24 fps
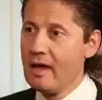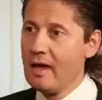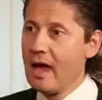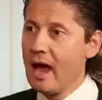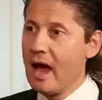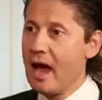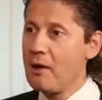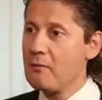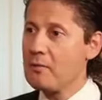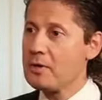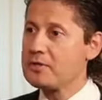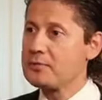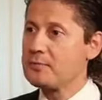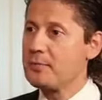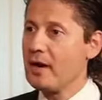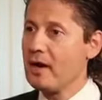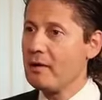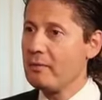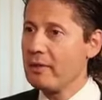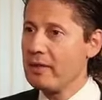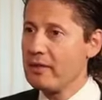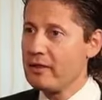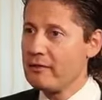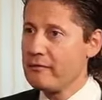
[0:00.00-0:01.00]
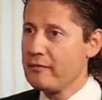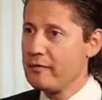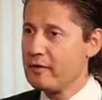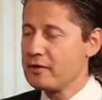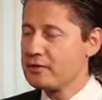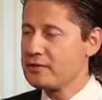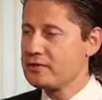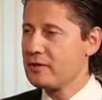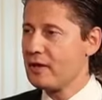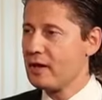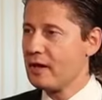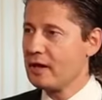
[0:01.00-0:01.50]
I was probably the
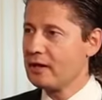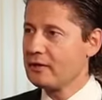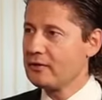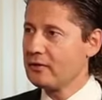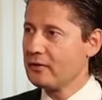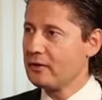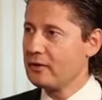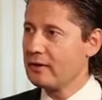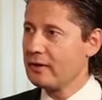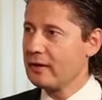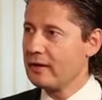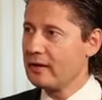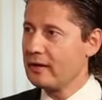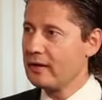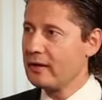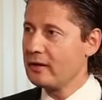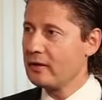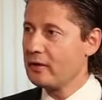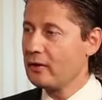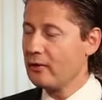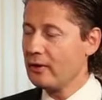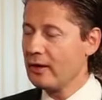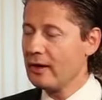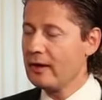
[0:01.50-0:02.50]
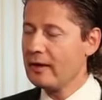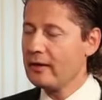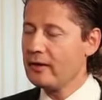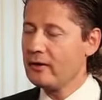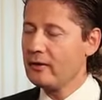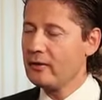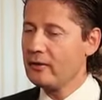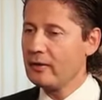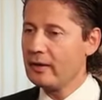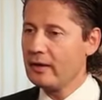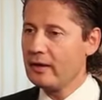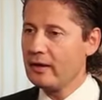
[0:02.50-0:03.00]
first doctor in
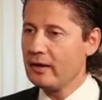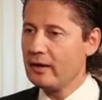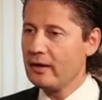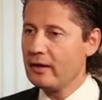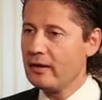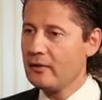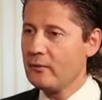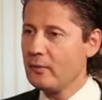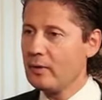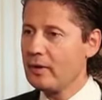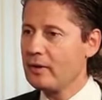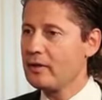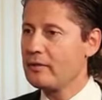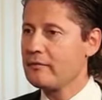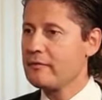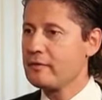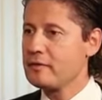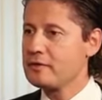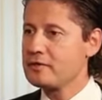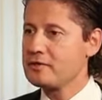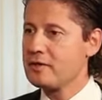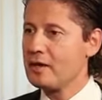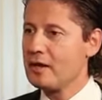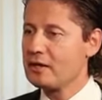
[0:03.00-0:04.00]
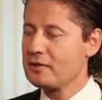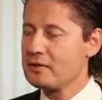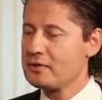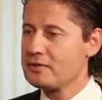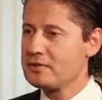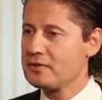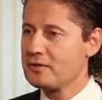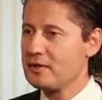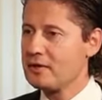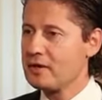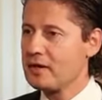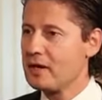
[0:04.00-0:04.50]
Ohio and one of the first doctors
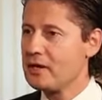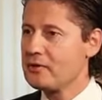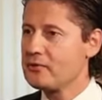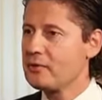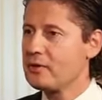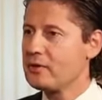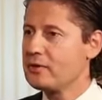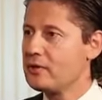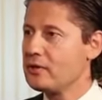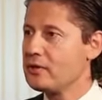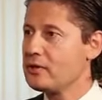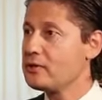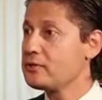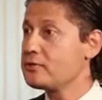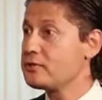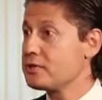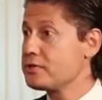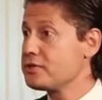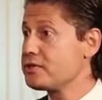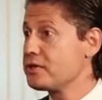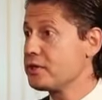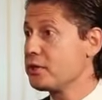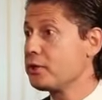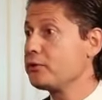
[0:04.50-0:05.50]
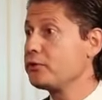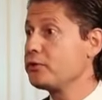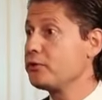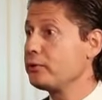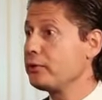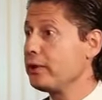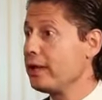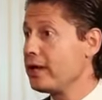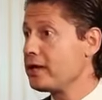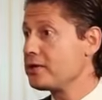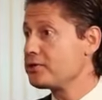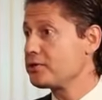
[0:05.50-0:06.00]
in the country to use a CO2
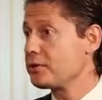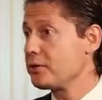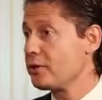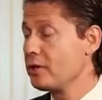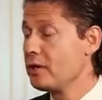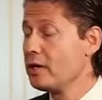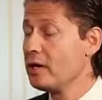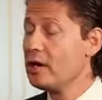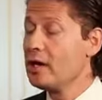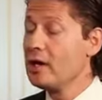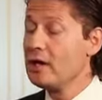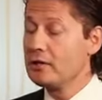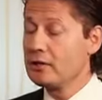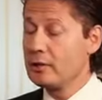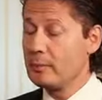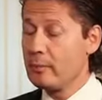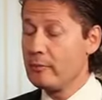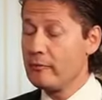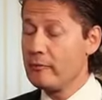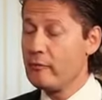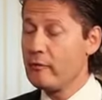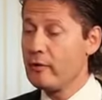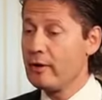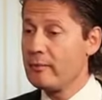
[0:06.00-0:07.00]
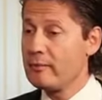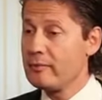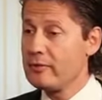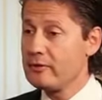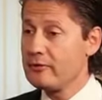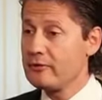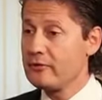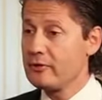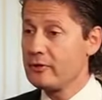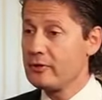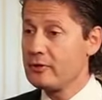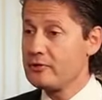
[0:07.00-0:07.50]
laser to perform
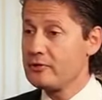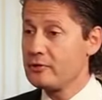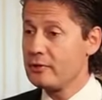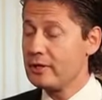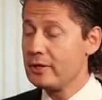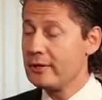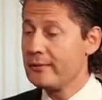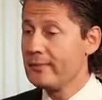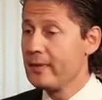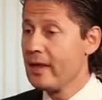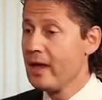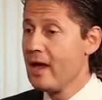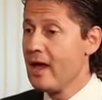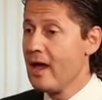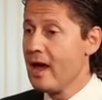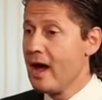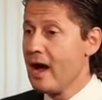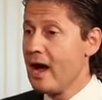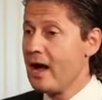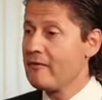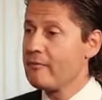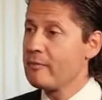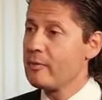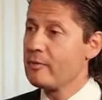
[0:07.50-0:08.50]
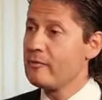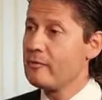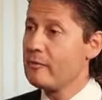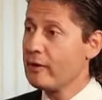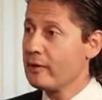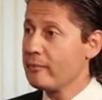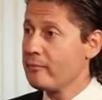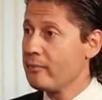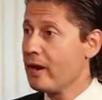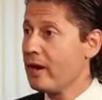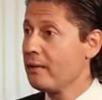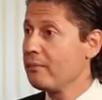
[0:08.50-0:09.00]
this surgery. I've
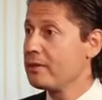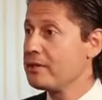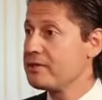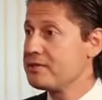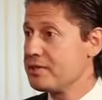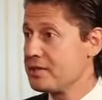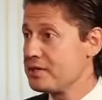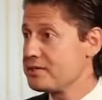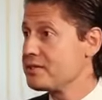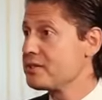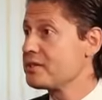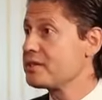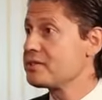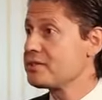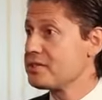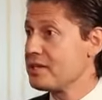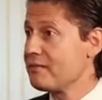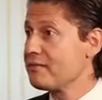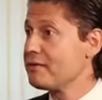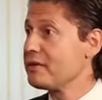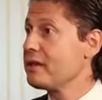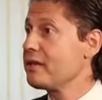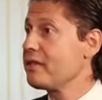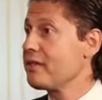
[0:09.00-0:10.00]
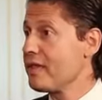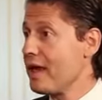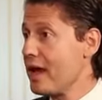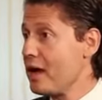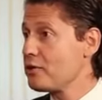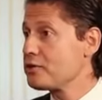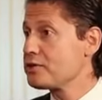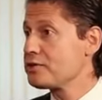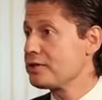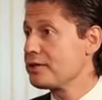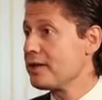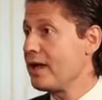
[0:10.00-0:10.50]
performed probably 60 to
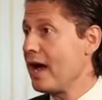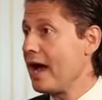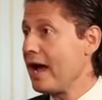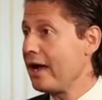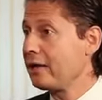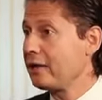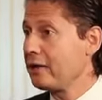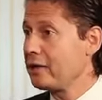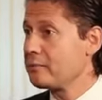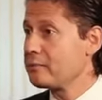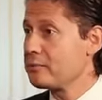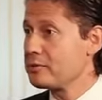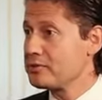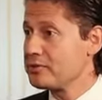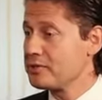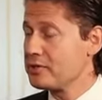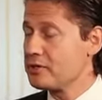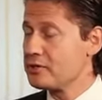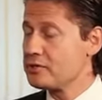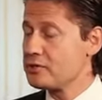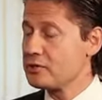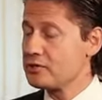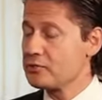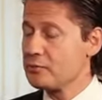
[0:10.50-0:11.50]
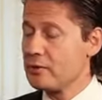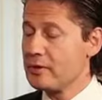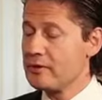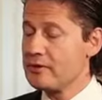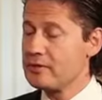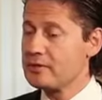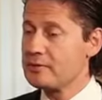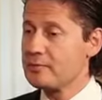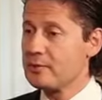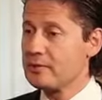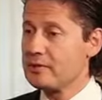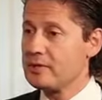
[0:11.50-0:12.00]
70,000 eyelid procedures with
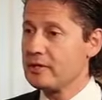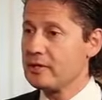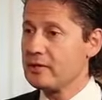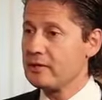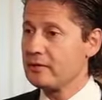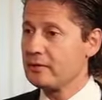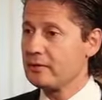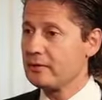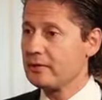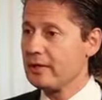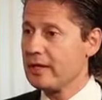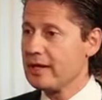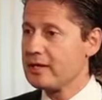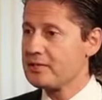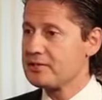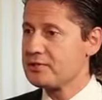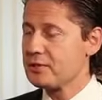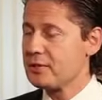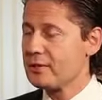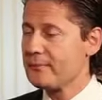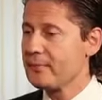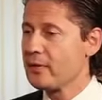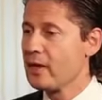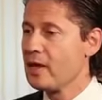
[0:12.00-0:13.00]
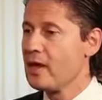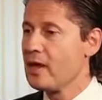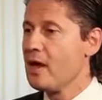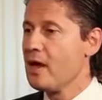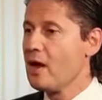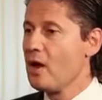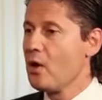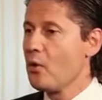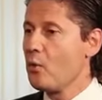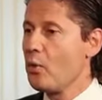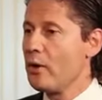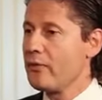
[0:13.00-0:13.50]
this particular laser.
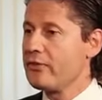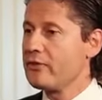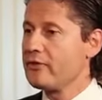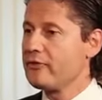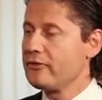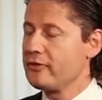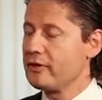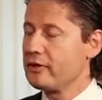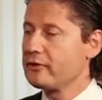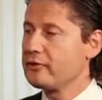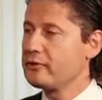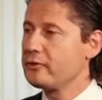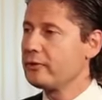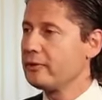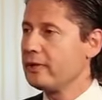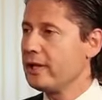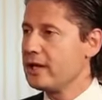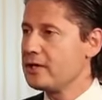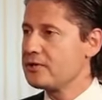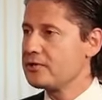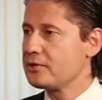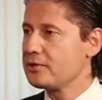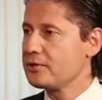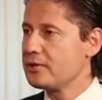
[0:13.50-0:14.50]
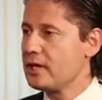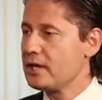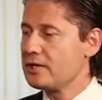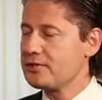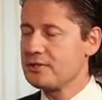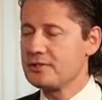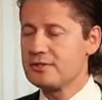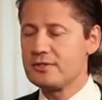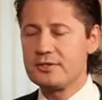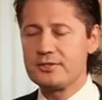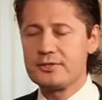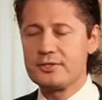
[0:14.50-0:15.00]
What the CO2 laser does
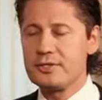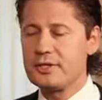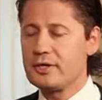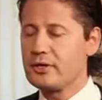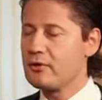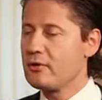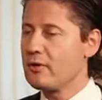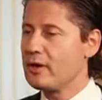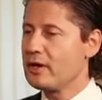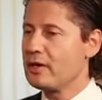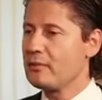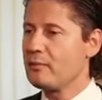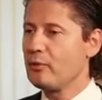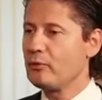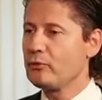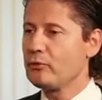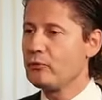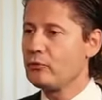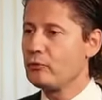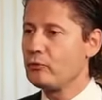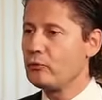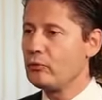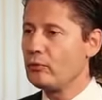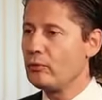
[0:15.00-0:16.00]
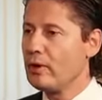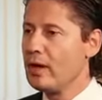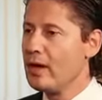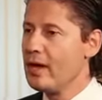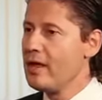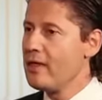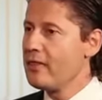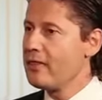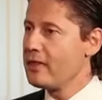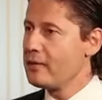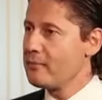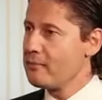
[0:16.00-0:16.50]
is it's an incredible tool
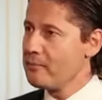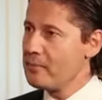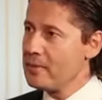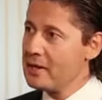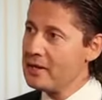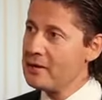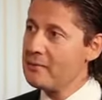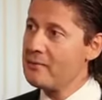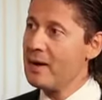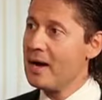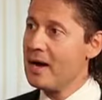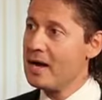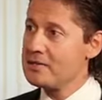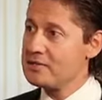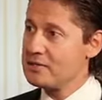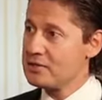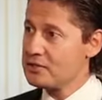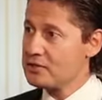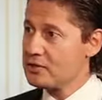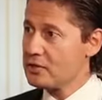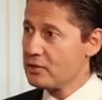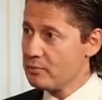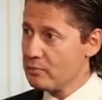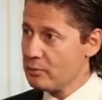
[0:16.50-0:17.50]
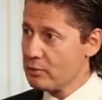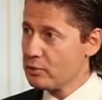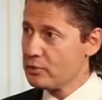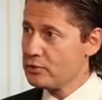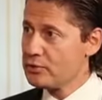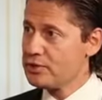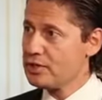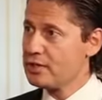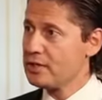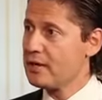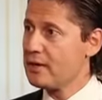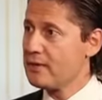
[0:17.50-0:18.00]
that minimizes the
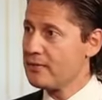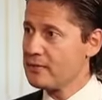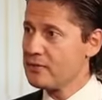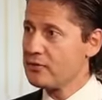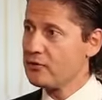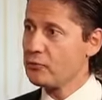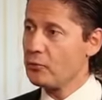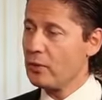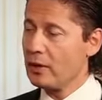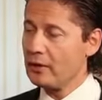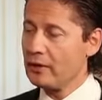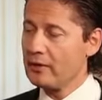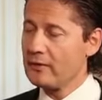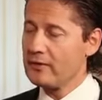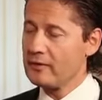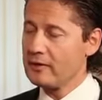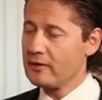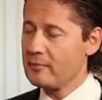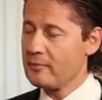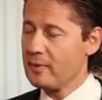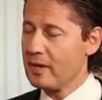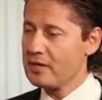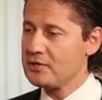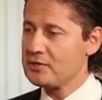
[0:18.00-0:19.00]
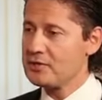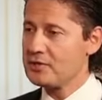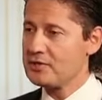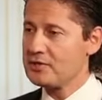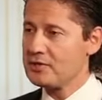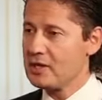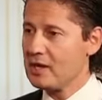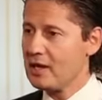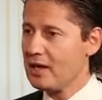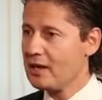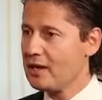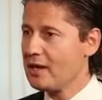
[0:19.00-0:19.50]
bruising and the swelling that the patients
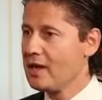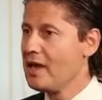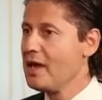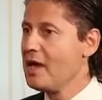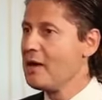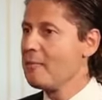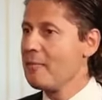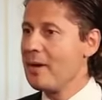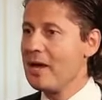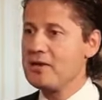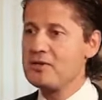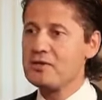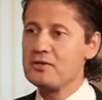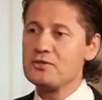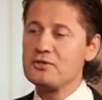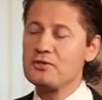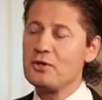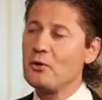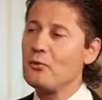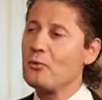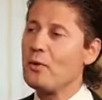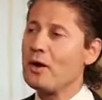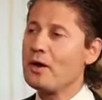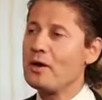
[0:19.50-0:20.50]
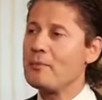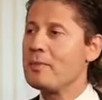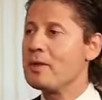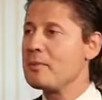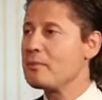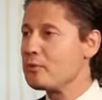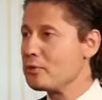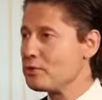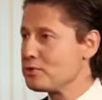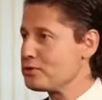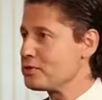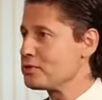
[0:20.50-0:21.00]
get. Patients don't want to be
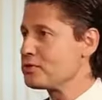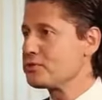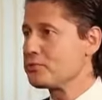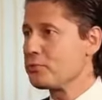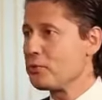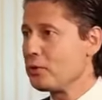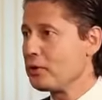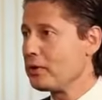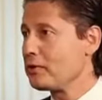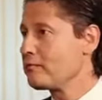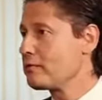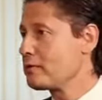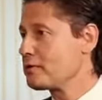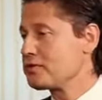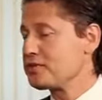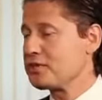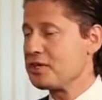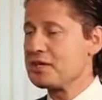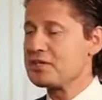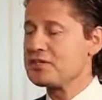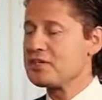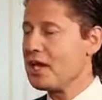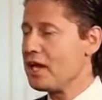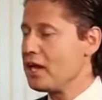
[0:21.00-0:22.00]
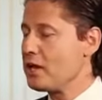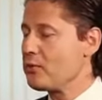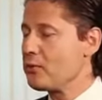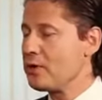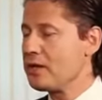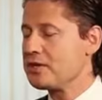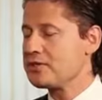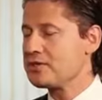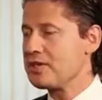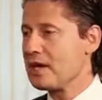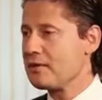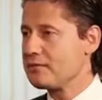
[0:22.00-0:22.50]
bruised and swollen for 6, 8
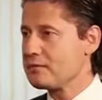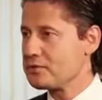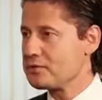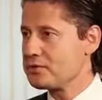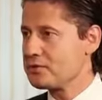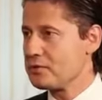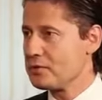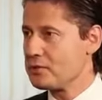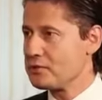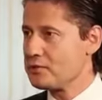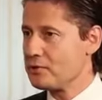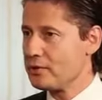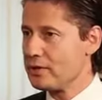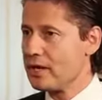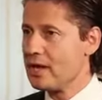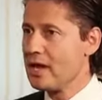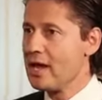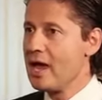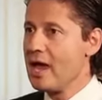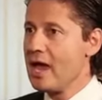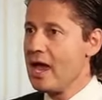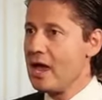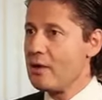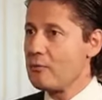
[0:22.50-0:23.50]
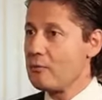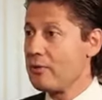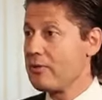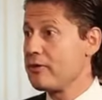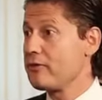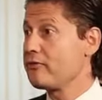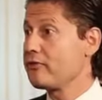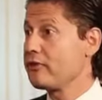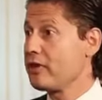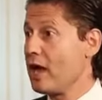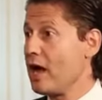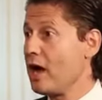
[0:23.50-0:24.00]
weeks after surgery. And with the
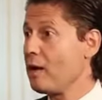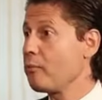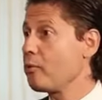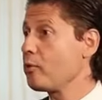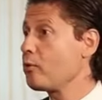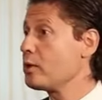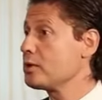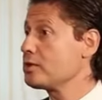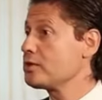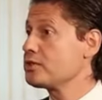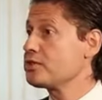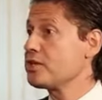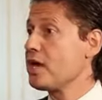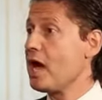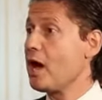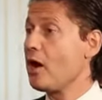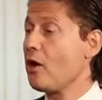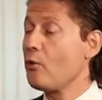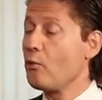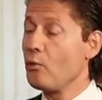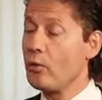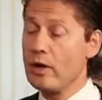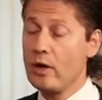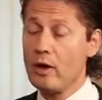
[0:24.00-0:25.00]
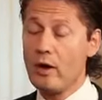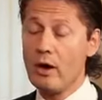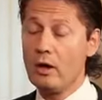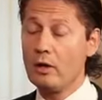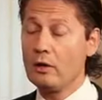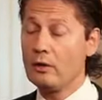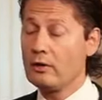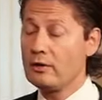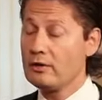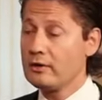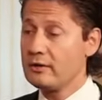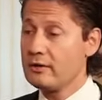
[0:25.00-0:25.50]
scalpel, which is how we all
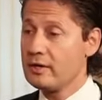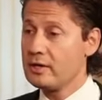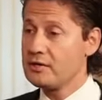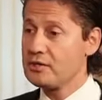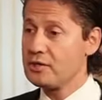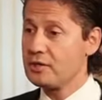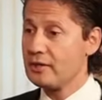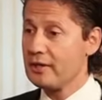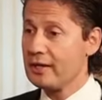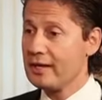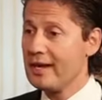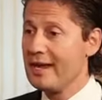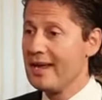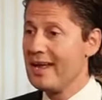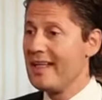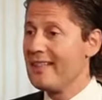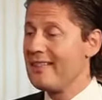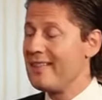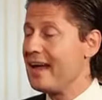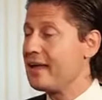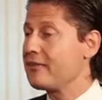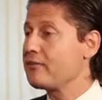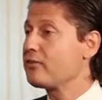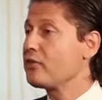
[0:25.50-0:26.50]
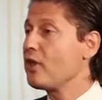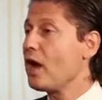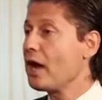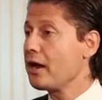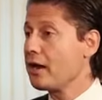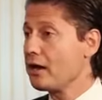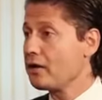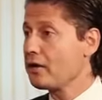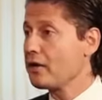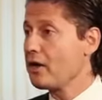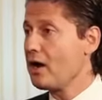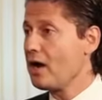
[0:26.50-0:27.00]
learned initially, that's not
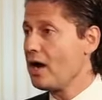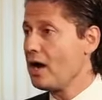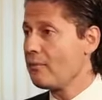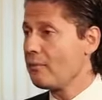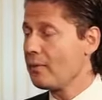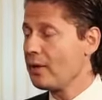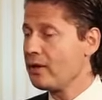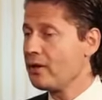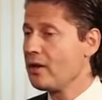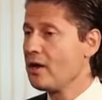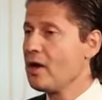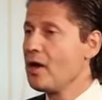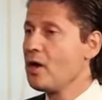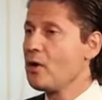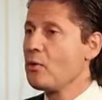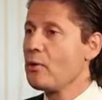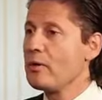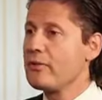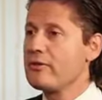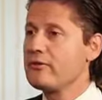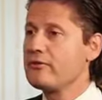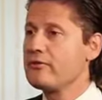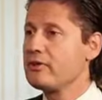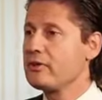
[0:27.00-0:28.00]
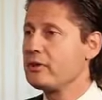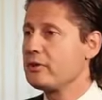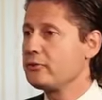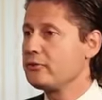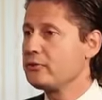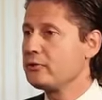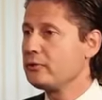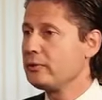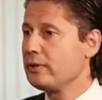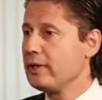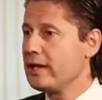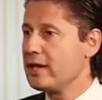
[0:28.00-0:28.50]
uncommon. With the
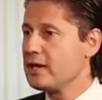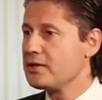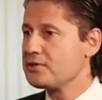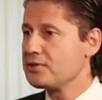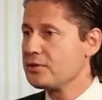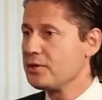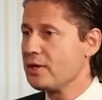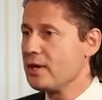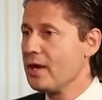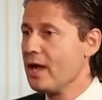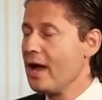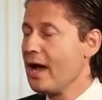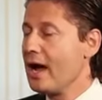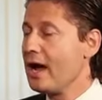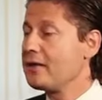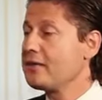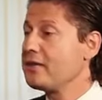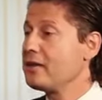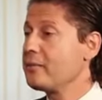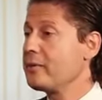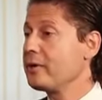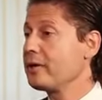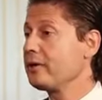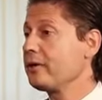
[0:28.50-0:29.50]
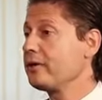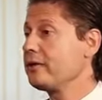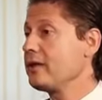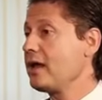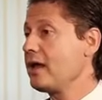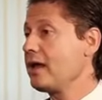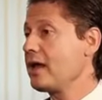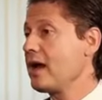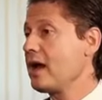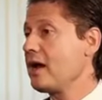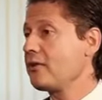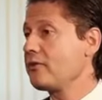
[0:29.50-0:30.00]
CO2 laser, I typically
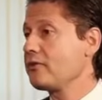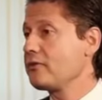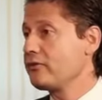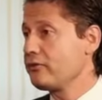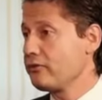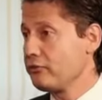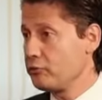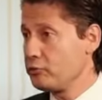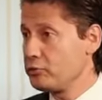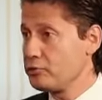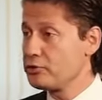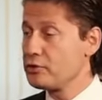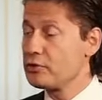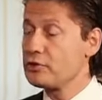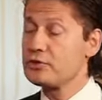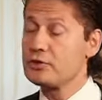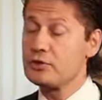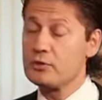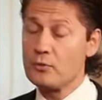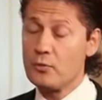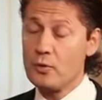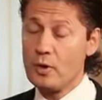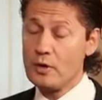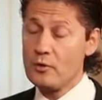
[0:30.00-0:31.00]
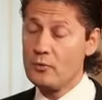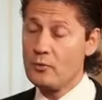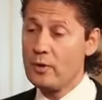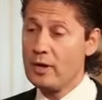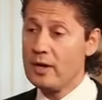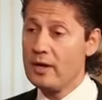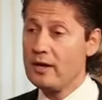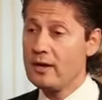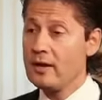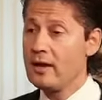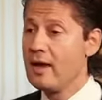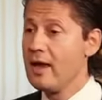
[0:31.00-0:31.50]
take out sutures in 1
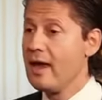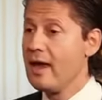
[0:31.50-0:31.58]
week,